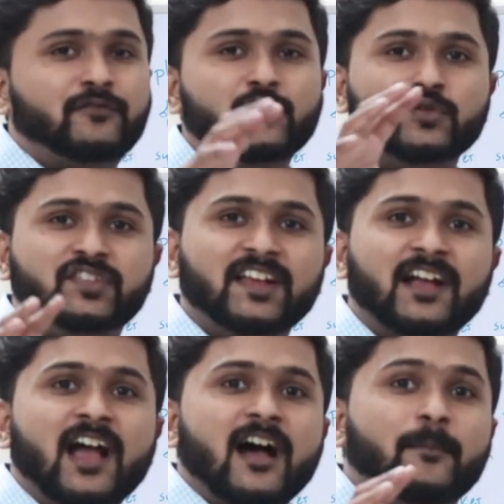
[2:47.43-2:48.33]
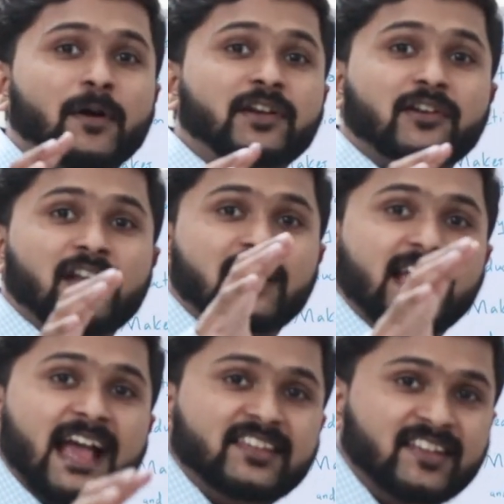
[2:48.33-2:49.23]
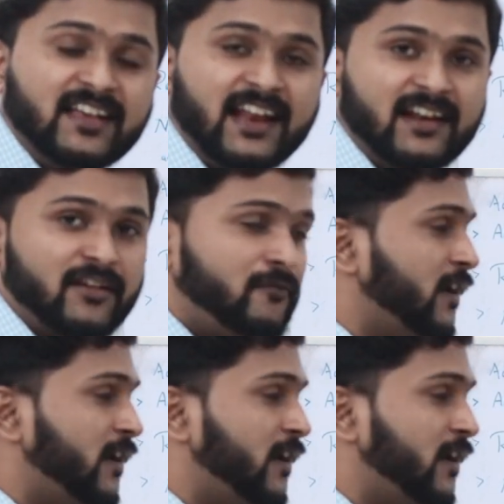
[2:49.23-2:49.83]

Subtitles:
of using a particular Cassegrain